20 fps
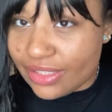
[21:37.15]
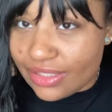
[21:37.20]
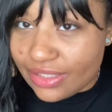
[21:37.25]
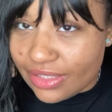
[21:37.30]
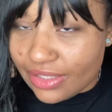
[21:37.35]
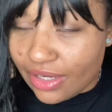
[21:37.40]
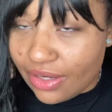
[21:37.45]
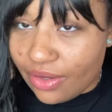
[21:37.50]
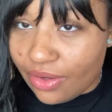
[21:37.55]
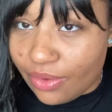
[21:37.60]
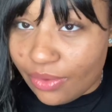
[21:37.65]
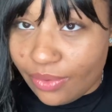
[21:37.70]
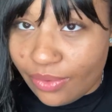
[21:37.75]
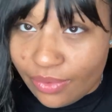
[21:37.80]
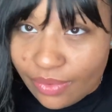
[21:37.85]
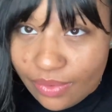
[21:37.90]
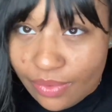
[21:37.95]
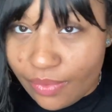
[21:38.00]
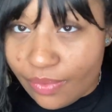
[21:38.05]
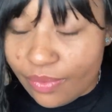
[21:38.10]
So
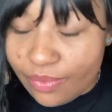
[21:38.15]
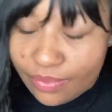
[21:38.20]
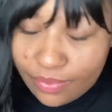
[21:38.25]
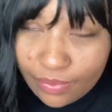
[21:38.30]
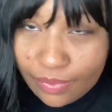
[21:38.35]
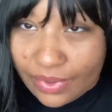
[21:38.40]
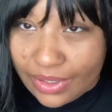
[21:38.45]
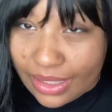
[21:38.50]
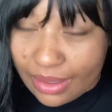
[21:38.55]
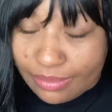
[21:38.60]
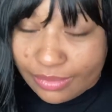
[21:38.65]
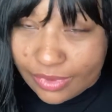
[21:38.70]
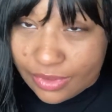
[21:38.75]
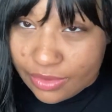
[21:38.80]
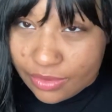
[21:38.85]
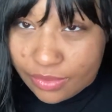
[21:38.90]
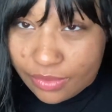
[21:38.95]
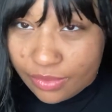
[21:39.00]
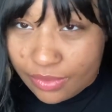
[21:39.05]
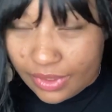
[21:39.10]
what I'm
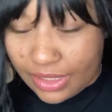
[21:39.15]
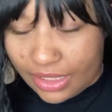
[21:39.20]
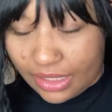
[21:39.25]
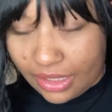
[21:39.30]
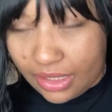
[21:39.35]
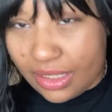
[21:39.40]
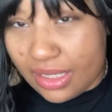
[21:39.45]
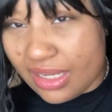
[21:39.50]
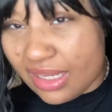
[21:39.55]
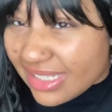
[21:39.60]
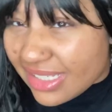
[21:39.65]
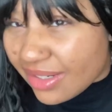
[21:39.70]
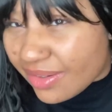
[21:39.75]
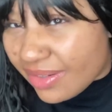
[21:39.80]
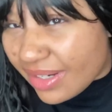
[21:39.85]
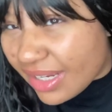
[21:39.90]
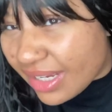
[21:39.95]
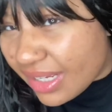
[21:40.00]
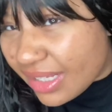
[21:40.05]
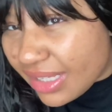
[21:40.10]
doing is I
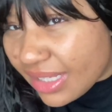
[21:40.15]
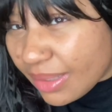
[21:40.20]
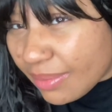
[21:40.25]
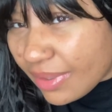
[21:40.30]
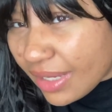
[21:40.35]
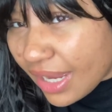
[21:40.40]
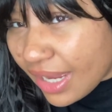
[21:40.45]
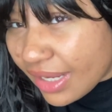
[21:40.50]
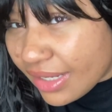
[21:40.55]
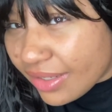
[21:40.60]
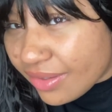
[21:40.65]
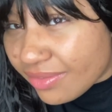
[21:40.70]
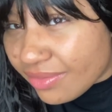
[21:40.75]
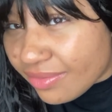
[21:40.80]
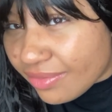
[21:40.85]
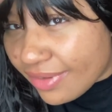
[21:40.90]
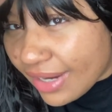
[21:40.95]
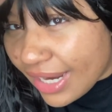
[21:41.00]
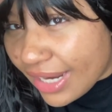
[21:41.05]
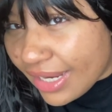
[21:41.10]
want to clip kind of
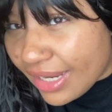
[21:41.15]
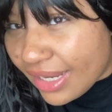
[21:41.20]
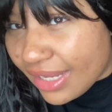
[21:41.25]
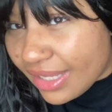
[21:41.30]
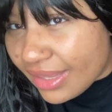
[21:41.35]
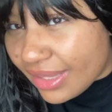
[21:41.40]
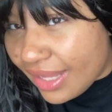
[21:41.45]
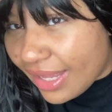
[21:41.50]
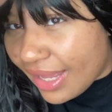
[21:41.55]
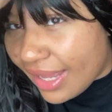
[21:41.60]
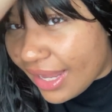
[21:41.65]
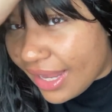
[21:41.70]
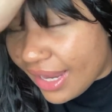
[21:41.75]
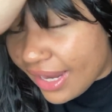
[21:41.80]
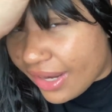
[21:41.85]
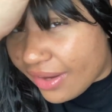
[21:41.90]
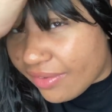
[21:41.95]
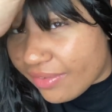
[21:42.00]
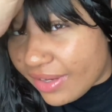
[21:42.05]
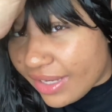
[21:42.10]
right in the
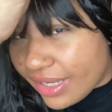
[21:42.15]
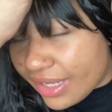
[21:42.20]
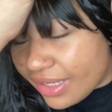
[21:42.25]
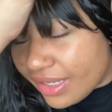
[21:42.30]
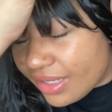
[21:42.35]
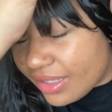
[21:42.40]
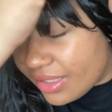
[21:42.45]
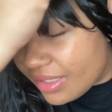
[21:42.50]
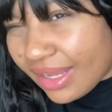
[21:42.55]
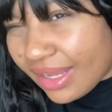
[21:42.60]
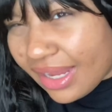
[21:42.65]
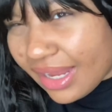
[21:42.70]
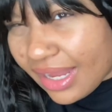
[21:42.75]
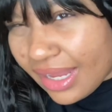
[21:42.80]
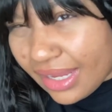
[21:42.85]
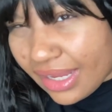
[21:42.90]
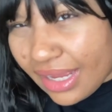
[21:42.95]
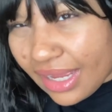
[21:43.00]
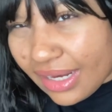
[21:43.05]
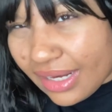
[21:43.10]
area
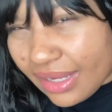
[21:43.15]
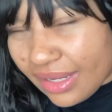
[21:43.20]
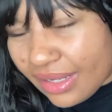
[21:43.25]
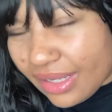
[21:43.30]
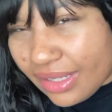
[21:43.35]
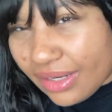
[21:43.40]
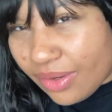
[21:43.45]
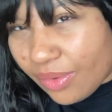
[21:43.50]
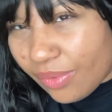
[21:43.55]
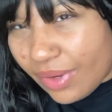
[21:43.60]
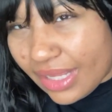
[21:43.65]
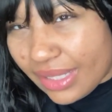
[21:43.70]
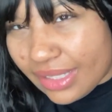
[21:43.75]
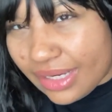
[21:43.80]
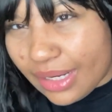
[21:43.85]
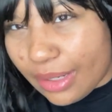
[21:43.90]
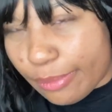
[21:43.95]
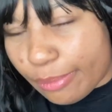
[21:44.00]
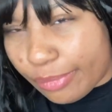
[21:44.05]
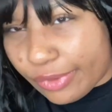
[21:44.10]
and kind of in a way that
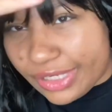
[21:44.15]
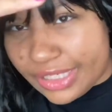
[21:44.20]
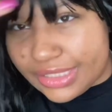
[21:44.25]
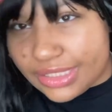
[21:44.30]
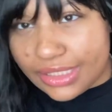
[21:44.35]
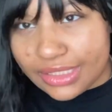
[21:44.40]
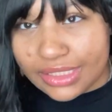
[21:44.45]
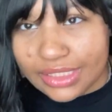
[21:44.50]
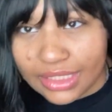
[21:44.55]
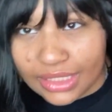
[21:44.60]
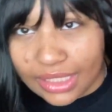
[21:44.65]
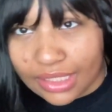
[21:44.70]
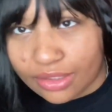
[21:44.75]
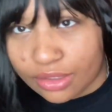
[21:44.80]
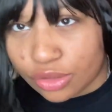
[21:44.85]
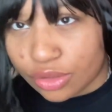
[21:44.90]
it brings it together.